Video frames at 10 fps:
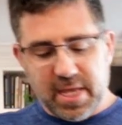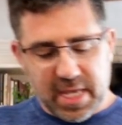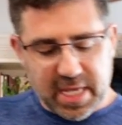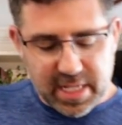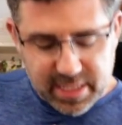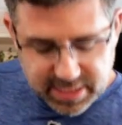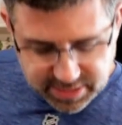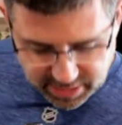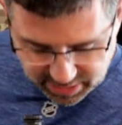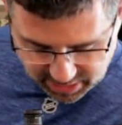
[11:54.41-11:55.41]
And this
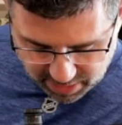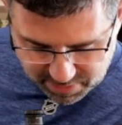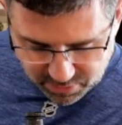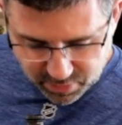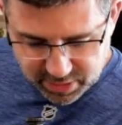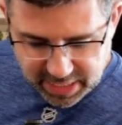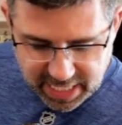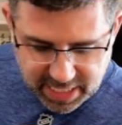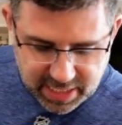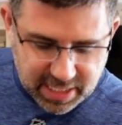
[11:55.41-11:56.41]
kind of came in really
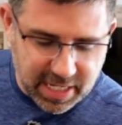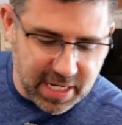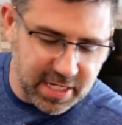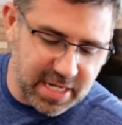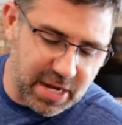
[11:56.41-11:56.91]
handy.